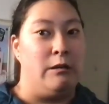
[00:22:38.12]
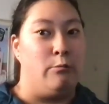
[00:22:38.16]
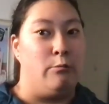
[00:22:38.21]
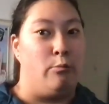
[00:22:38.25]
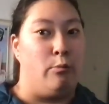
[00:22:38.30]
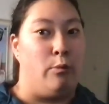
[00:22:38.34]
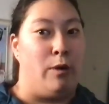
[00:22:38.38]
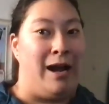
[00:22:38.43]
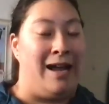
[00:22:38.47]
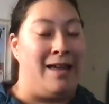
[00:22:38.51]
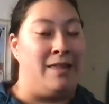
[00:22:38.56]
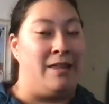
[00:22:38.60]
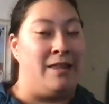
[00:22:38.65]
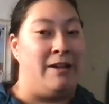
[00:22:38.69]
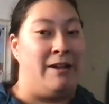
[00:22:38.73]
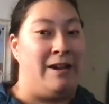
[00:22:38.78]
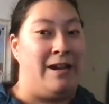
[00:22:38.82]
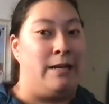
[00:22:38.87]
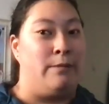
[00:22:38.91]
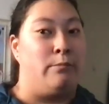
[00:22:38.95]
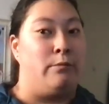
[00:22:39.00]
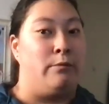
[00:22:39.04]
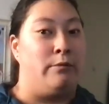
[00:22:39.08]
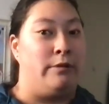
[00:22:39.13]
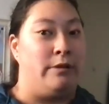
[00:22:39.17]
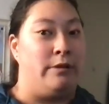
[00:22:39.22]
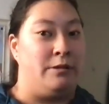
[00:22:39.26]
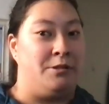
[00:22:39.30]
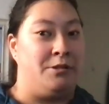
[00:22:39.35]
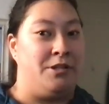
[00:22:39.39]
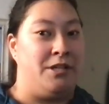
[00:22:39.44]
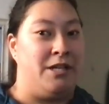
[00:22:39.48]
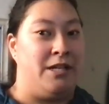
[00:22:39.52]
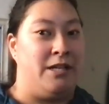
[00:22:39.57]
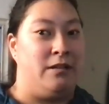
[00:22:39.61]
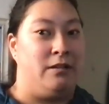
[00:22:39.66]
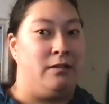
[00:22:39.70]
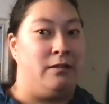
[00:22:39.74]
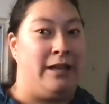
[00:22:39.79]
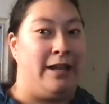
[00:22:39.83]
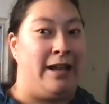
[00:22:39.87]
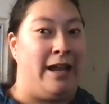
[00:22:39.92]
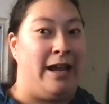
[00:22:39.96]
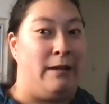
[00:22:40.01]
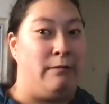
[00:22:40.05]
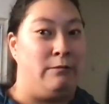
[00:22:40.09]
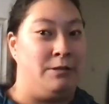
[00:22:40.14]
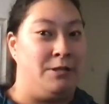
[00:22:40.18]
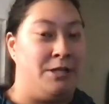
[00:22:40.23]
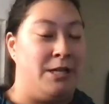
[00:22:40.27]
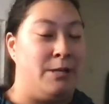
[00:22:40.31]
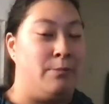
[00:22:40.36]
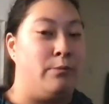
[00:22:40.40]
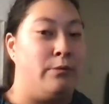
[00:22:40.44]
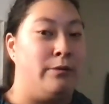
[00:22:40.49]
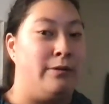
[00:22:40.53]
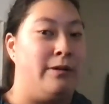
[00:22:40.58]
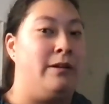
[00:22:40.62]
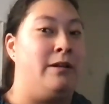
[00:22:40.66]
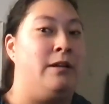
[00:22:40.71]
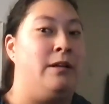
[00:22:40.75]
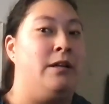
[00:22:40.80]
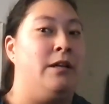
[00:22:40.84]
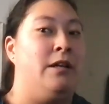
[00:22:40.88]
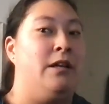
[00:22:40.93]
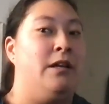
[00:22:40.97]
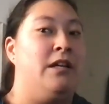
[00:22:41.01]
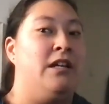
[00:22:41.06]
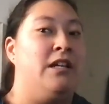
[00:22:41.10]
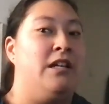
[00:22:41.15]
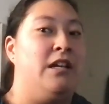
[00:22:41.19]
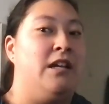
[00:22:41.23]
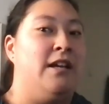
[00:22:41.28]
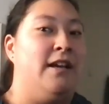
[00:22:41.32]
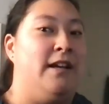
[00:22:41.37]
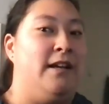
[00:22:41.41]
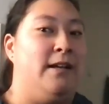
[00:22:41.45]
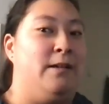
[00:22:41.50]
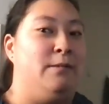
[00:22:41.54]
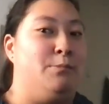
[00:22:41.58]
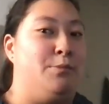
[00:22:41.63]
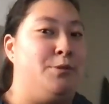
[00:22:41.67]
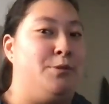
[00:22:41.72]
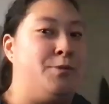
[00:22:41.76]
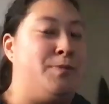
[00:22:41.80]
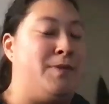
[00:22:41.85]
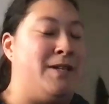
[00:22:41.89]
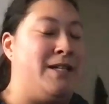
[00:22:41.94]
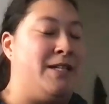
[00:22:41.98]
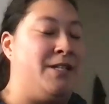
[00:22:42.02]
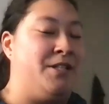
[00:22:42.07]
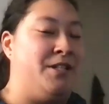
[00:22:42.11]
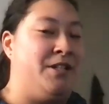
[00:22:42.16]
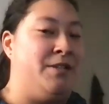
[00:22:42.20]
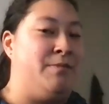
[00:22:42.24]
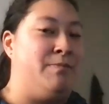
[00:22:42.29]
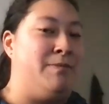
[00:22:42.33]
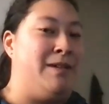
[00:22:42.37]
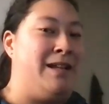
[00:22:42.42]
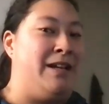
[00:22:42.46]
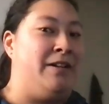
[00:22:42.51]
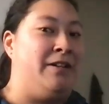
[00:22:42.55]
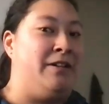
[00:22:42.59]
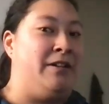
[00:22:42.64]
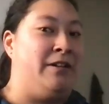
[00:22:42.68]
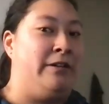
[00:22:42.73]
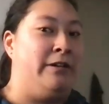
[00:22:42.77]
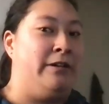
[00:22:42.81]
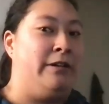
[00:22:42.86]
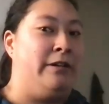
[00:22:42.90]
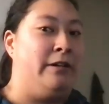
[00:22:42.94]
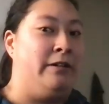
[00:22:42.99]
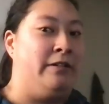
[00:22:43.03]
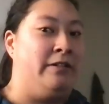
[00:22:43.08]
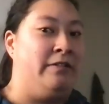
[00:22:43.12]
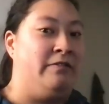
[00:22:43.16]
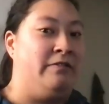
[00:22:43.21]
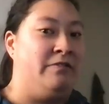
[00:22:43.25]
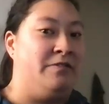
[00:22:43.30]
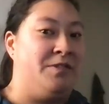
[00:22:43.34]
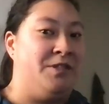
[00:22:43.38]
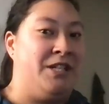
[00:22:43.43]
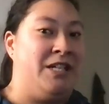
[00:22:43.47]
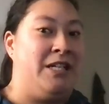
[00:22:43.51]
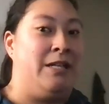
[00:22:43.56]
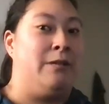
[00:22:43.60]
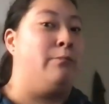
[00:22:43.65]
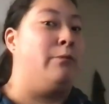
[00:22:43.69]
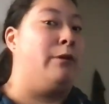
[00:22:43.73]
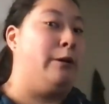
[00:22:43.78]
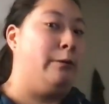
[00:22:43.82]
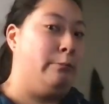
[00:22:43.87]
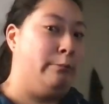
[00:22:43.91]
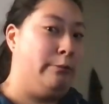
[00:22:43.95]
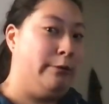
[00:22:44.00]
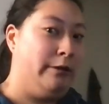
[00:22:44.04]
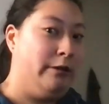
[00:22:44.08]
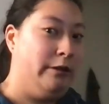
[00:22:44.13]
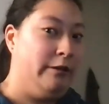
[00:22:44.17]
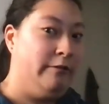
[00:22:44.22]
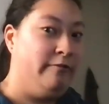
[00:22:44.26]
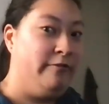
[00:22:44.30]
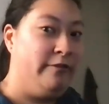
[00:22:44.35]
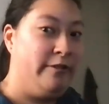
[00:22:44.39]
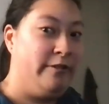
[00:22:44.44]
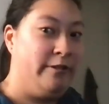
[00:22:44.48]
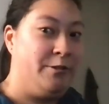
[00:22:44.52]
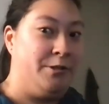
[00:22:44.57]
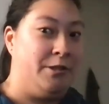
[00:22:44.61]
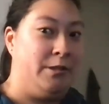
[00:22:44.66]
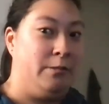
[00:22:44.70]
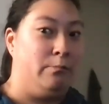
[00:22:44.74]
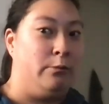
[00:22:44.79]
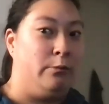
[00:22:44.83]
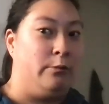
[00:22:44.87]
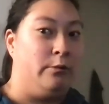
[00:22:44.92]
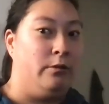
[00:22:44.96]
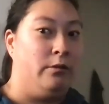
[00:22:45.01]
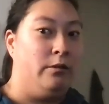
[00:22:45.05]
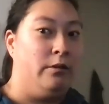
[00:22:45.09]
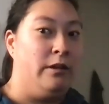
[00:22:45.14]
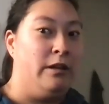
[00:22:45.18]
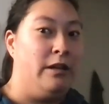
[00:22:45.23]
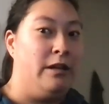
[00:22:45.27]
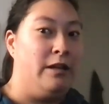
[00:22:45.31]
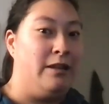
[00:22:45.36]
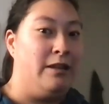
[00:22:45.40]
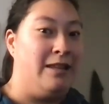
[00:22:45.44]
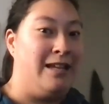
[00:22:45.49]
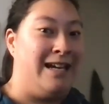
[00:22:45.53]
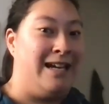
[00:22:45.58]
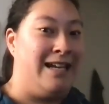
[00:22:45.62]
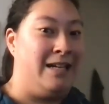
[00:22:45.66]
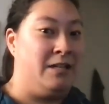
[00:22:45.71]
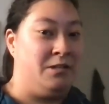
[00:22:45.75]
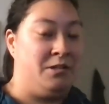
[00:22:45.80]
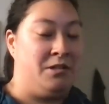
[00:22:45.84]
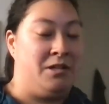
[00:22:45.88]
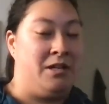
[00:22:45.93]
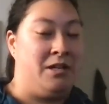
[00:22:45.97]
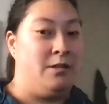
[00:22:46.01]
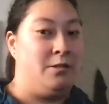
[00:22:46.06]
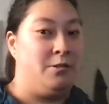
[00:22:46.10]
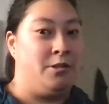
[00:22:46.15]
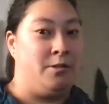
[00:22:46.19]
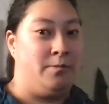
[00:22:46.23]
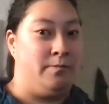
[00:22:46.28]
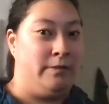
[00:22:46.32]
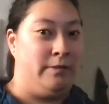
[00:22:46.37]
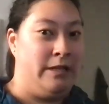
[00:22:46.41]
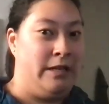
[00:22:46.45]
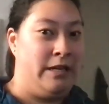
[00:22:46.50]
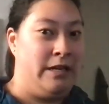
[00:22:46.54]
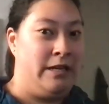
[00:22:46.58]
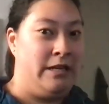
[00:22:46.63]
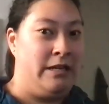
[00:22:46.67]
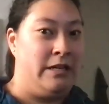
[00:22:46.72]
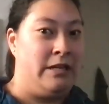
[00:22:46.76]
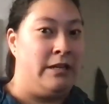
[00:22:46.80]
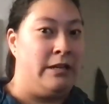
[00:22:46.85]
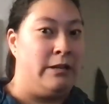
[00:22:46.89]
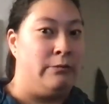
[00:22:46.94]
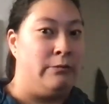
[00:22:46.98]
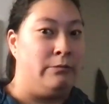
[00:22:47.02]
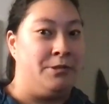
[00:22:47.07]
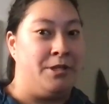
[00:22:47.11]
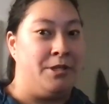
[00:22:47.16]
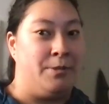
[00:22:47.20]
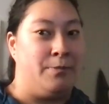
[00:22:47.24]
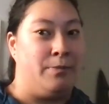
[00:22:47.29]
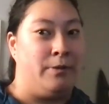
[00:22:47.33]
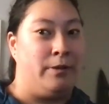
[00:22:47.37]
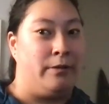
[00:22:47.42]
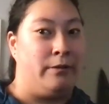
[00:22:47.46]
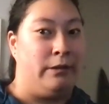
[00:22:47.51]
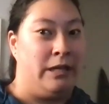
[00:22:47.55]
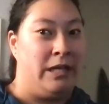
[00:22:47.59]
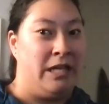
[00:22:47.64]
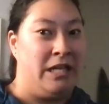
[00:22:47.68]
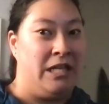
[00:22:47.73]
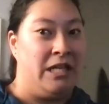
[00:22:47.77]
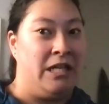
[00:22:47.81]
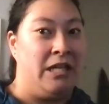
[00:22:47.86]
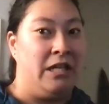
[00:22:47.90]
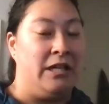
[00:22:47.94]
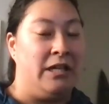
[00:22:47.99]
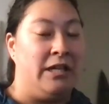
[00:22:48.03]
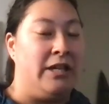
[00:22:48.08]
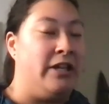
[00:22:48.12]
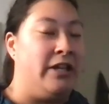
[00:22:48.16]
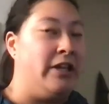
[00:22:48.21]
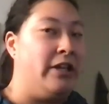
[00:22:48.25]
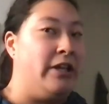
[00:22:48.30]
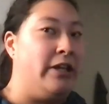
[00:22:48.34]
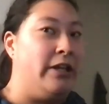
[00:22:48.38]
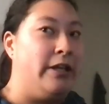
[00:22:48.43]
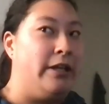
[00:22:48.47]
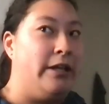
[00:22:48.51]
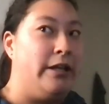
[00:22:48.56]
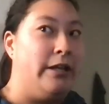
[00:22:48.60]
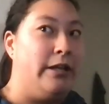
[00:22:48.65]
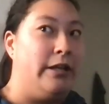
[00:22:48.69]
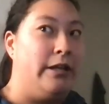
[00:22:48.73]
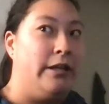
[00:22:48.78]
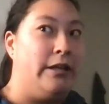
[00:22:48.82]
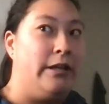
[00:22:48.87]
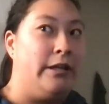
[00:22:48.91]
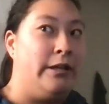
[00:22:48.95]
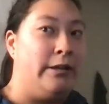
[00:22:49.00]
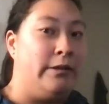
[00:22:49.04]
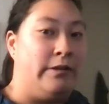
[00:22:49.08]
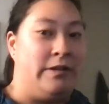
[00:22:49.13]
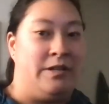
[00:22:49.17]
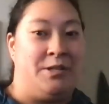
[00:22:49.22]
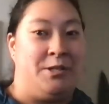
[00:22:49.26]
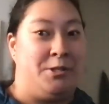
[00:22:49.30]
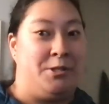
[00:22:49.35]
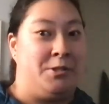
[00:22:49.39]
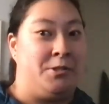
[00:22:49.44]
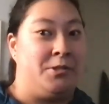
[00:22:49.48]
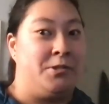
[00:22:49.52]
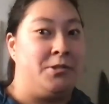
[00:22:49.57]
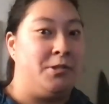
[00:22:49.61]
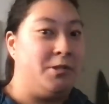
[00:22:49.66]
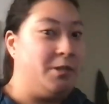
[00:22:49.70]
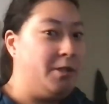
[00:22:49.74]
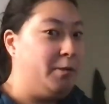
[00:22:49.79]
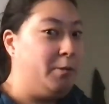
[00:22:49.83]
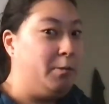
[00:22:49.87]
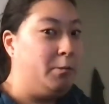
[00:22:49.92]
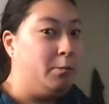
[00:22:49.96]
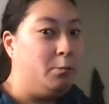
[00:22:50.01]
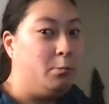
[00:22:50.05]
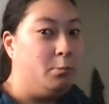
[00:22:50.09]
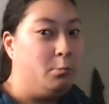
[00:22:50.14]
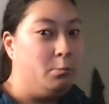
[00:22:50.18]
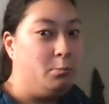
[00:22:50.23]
why they're able to stay. Like, I was able to um, speak to the mayor of Santa Barbara, for example. That is not something you typically, you can just do,